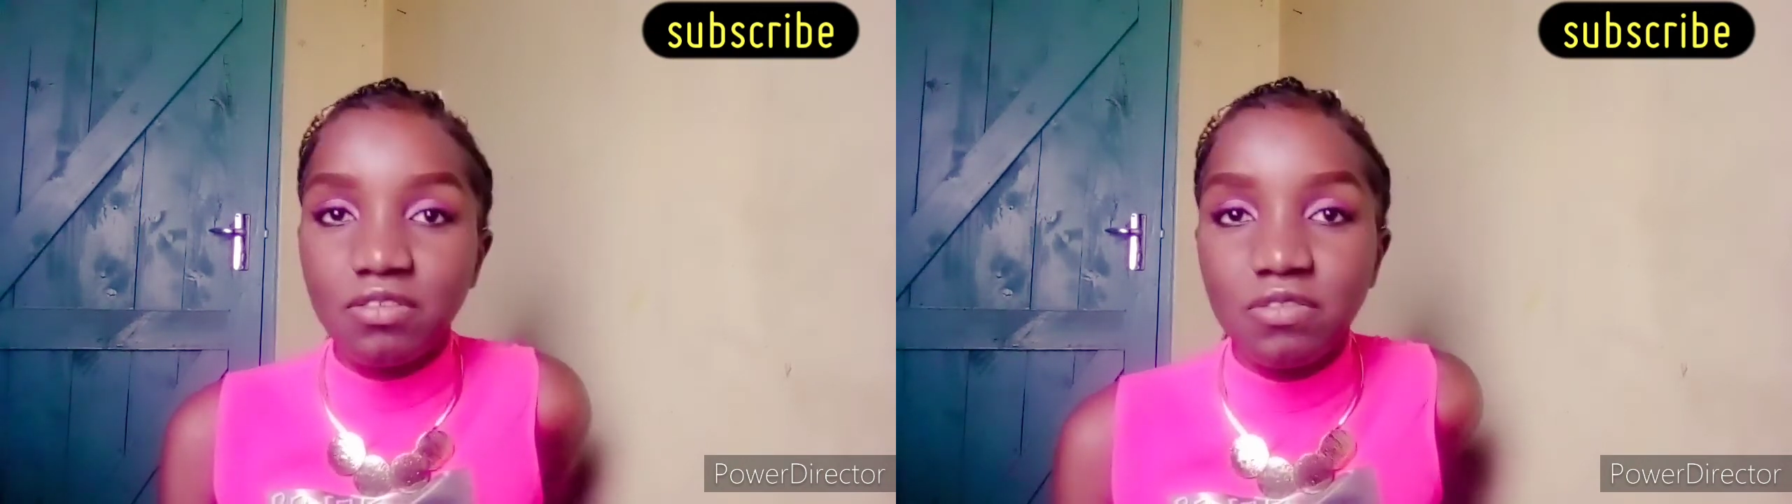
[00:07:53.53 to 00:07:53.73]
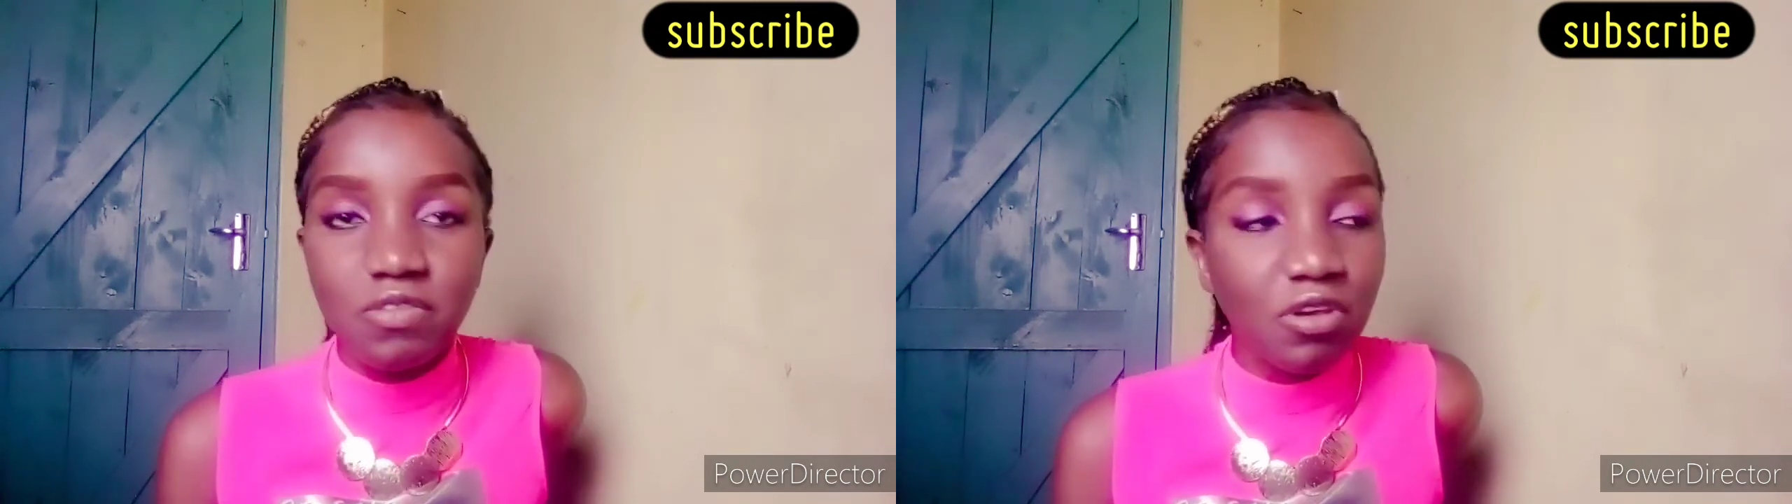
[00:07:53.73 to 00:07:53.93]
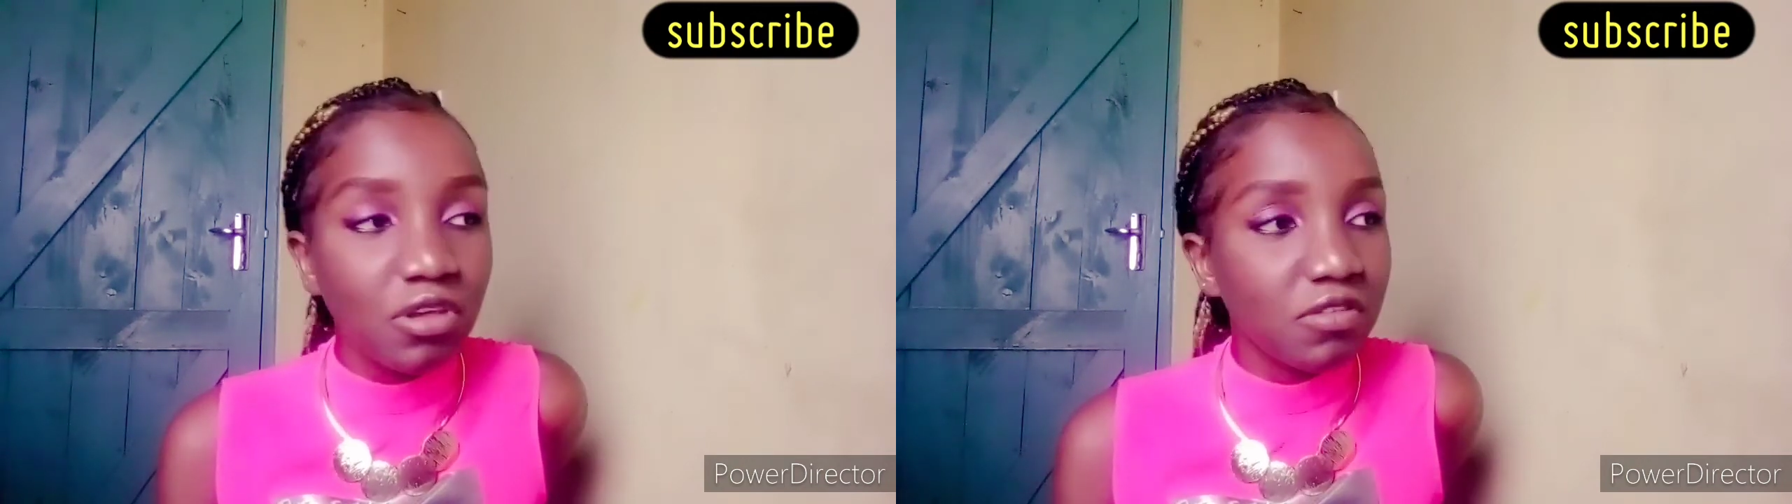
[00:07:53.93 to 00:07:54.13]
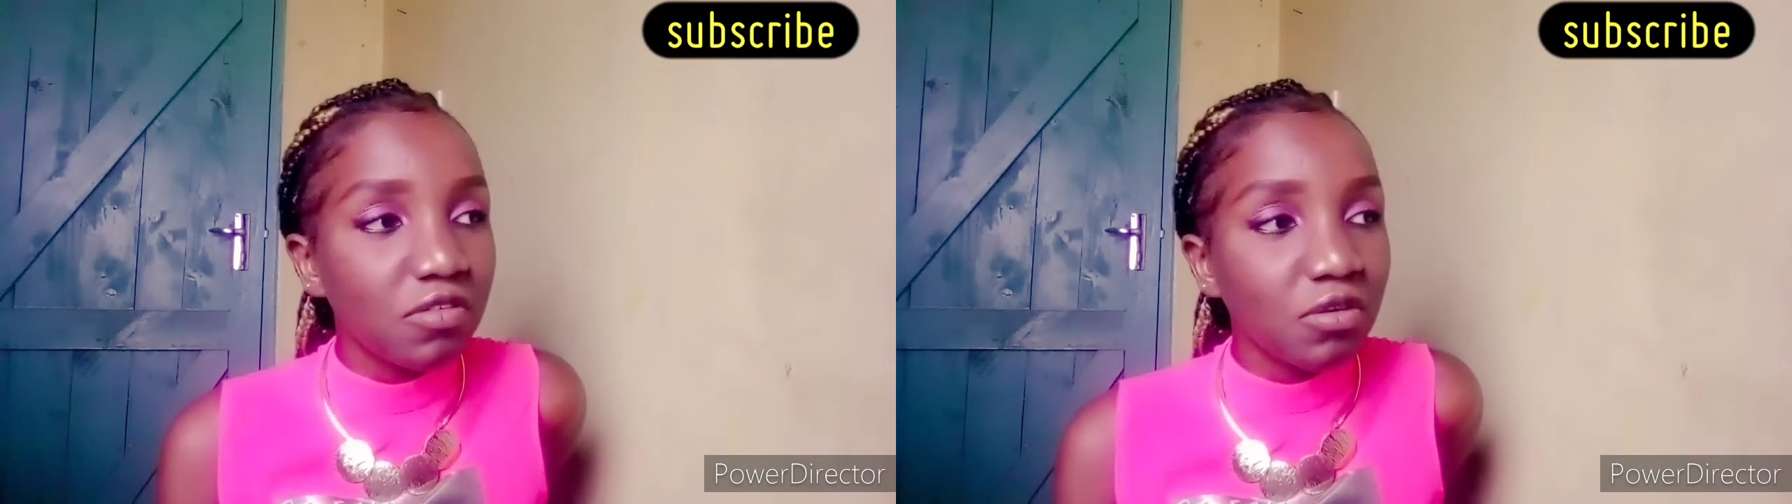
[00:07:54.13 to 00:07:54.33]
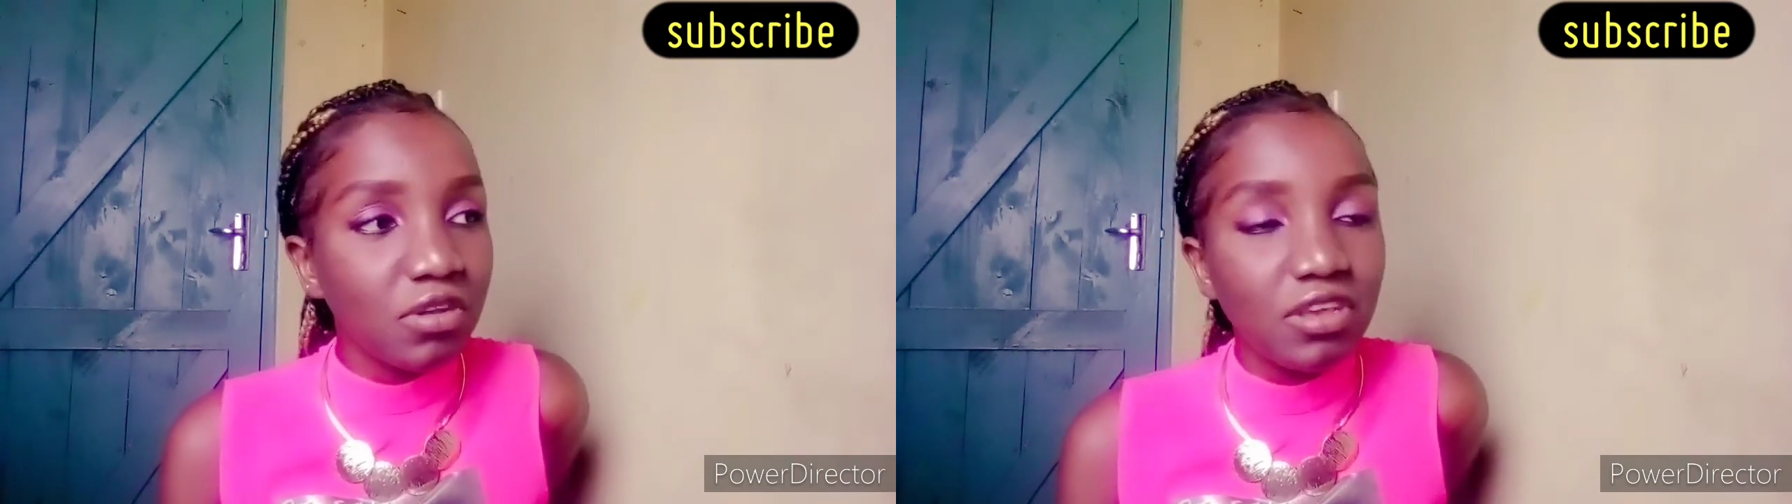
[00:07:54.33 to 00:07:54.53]
so and
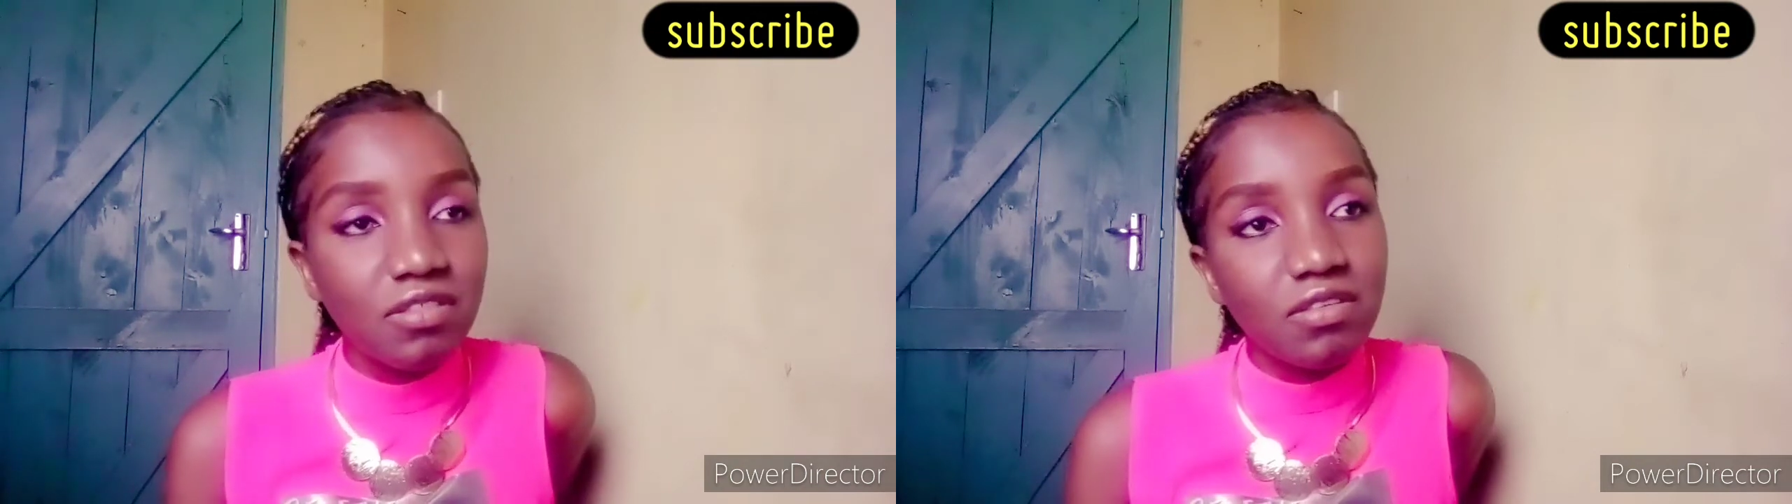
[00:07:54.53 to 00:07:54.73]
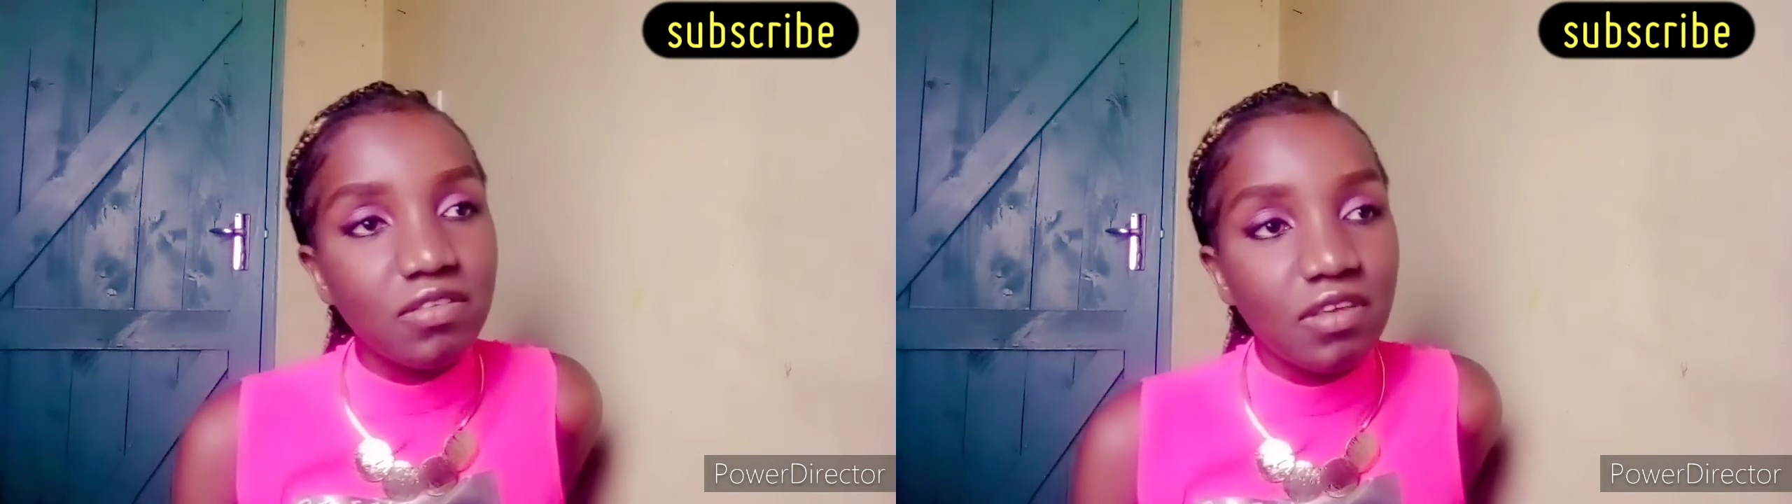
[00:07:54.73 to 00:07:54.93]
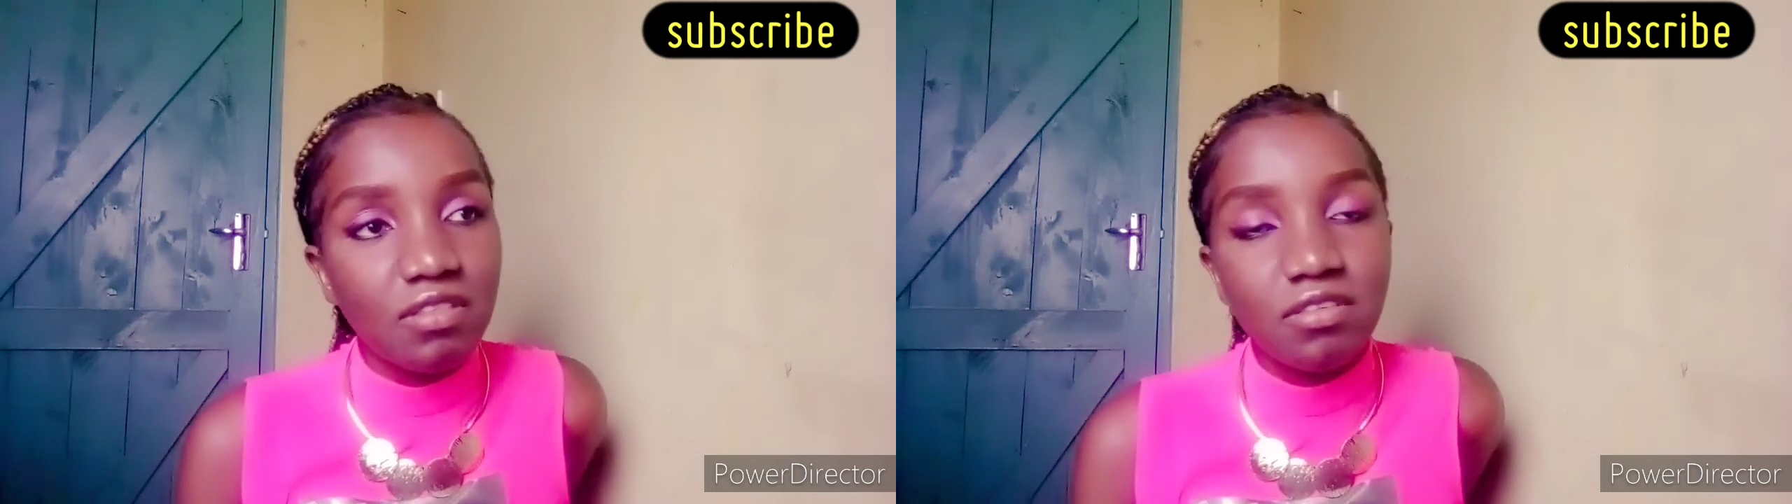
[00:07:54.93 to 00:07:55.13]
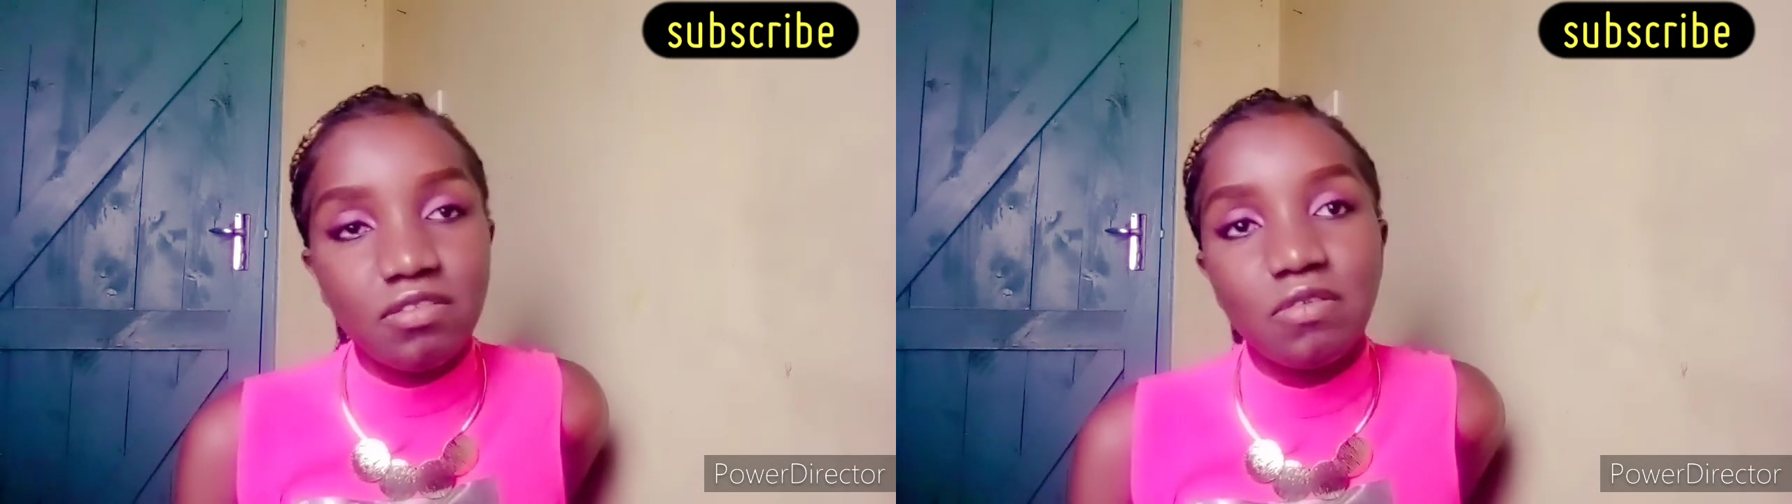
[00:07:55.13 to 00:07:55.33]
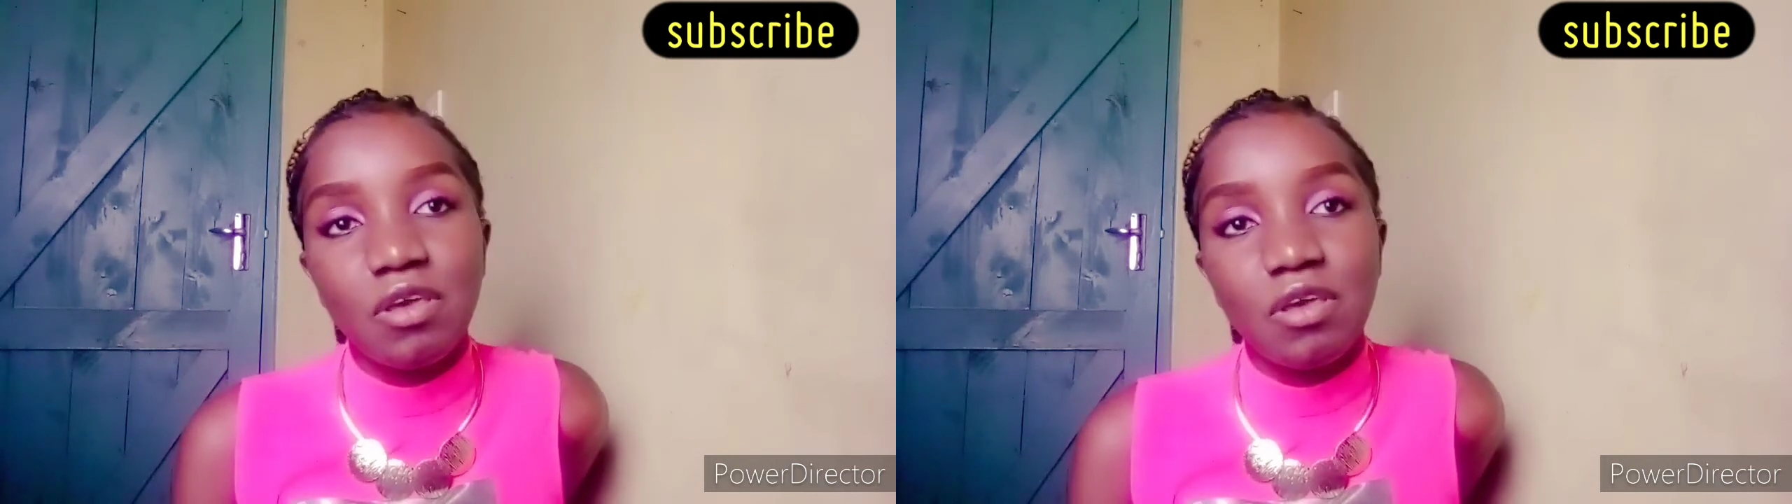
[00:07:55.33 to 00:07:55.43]
so did this and this,